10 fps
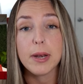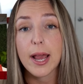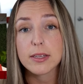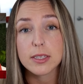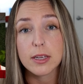
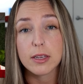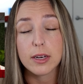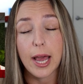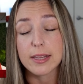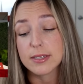Minasian
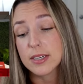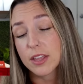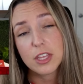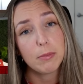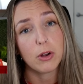has
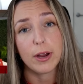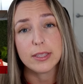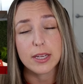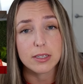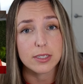nothing but great
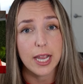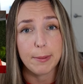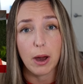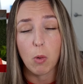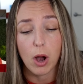things to say
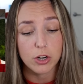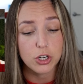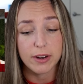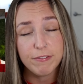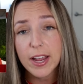about Wash
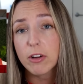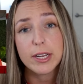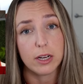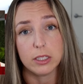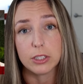and
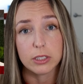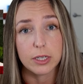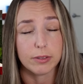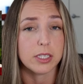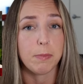very
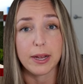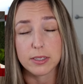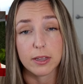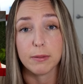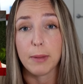clearly respects
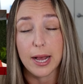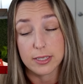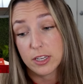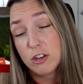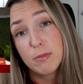him as
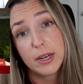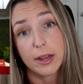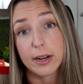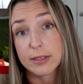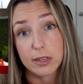a human
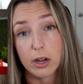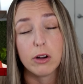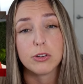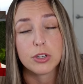and as a coach.